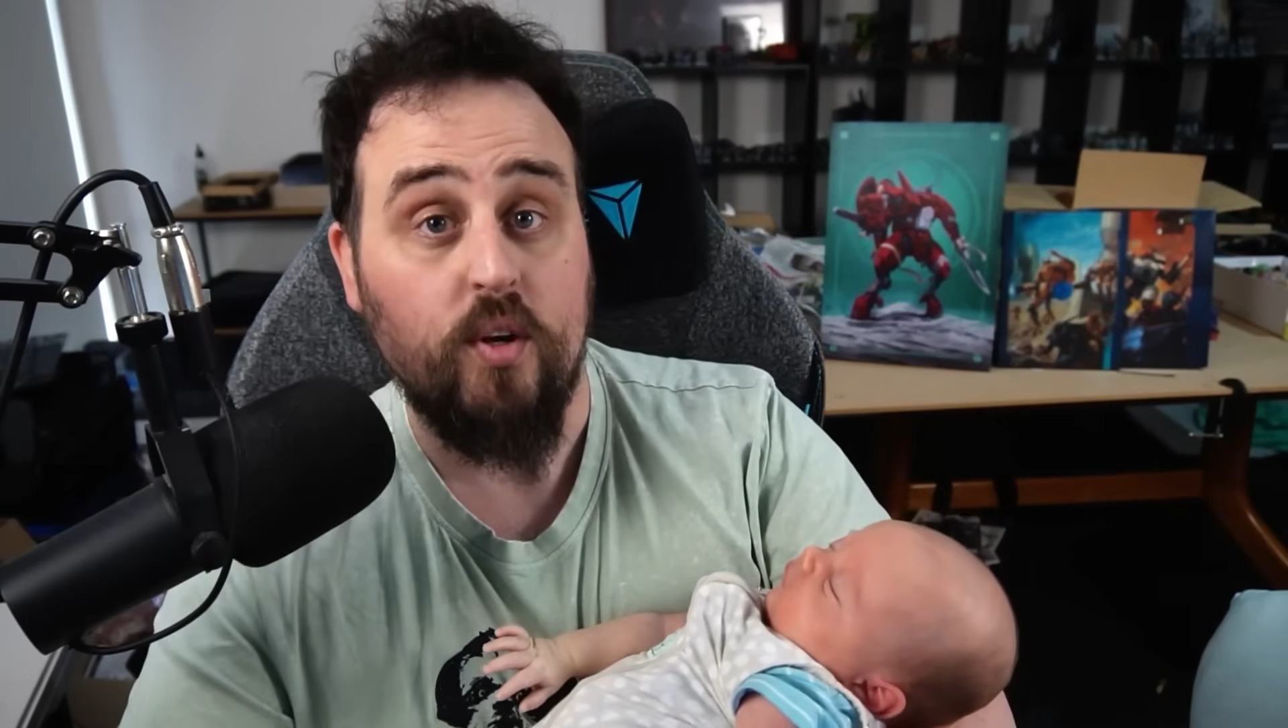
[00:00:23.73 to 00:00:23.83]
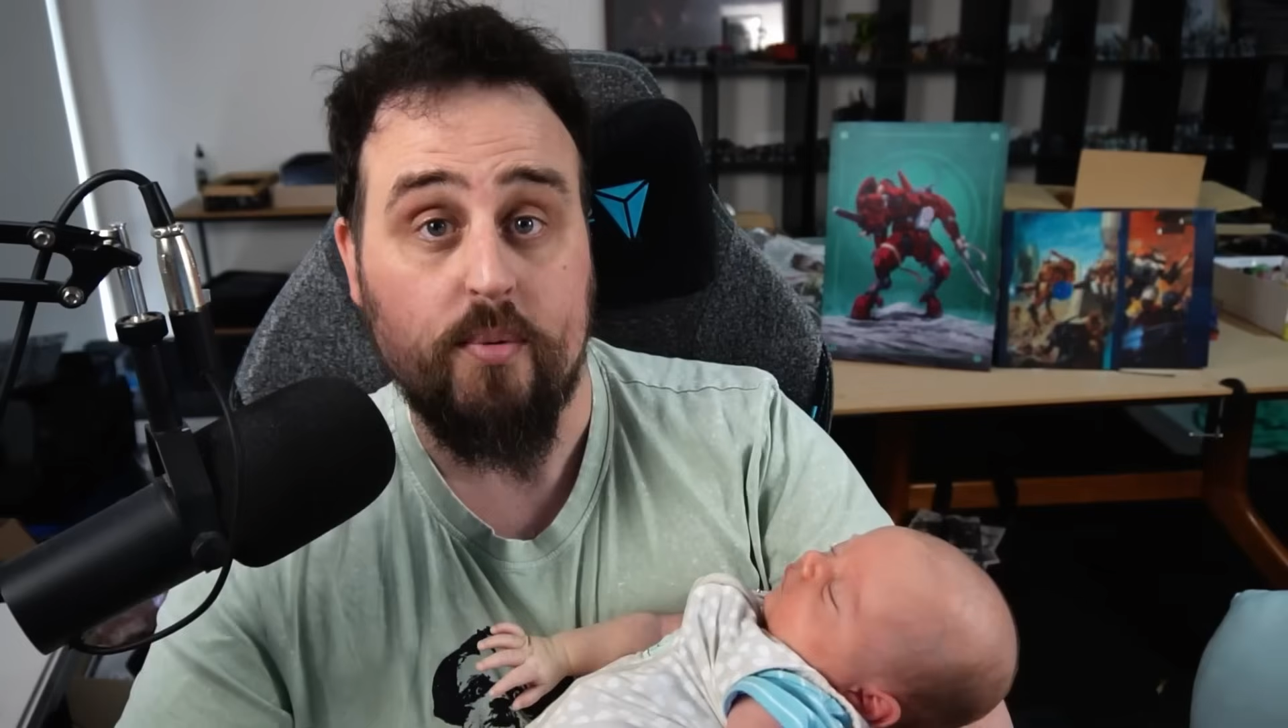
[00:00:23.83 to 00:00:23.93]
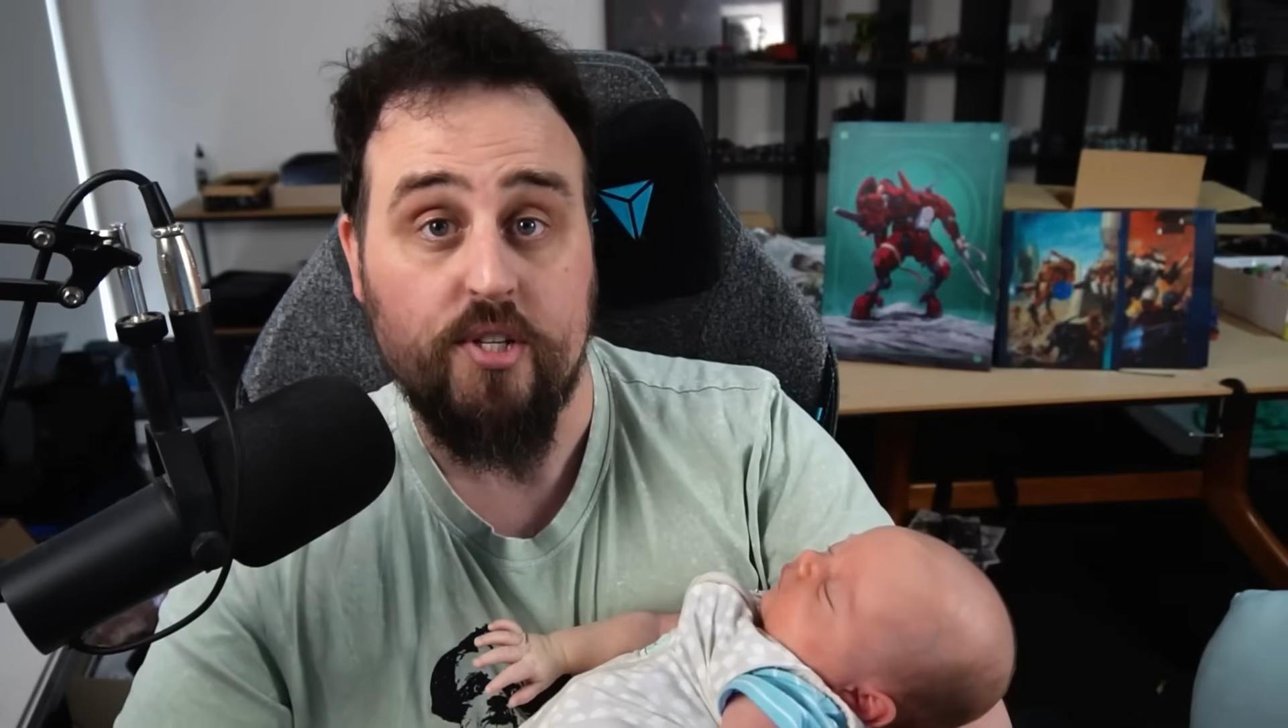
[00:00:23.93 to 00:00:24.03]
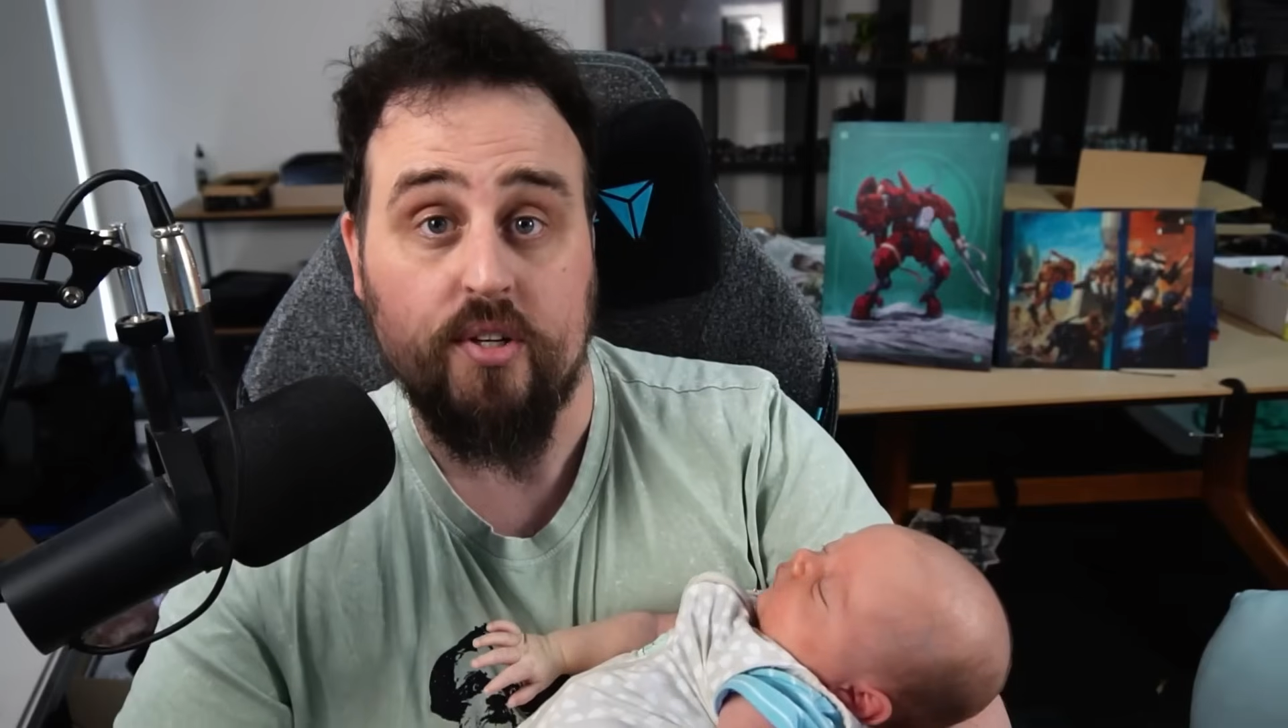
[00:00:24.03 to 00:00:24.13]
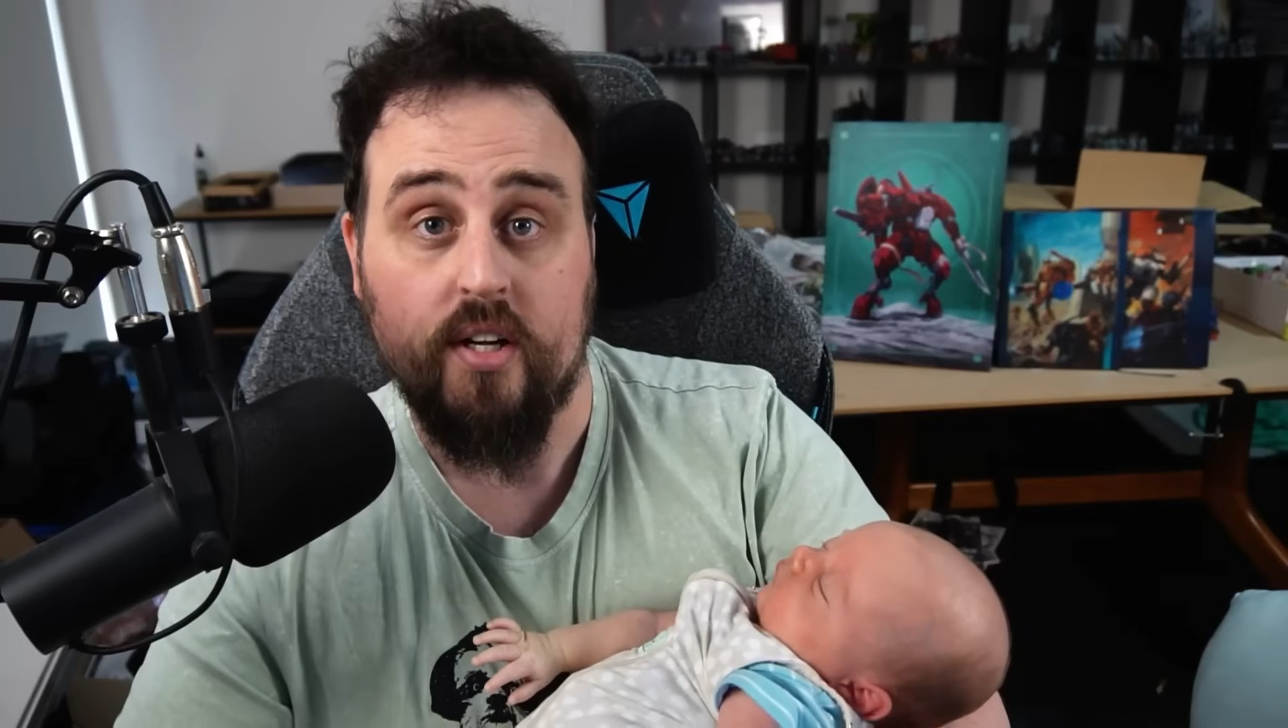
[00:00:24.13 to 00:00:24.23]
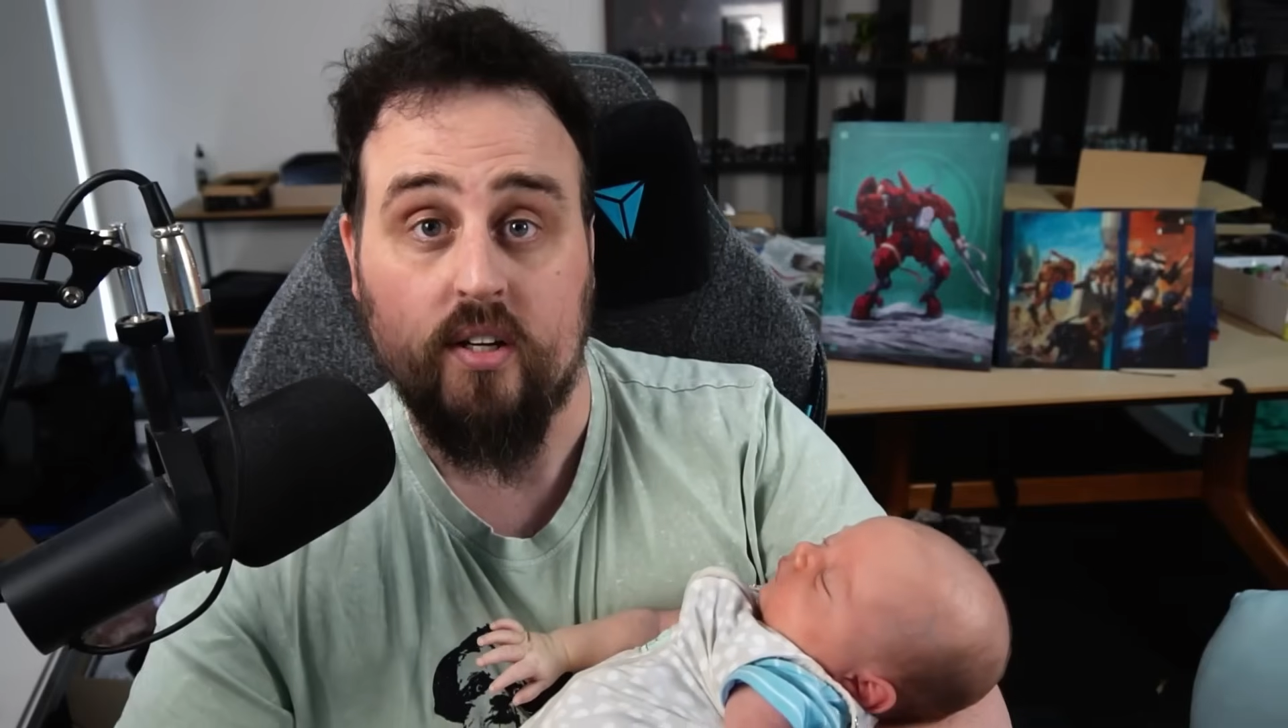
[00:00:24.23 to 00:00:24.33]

the opportunity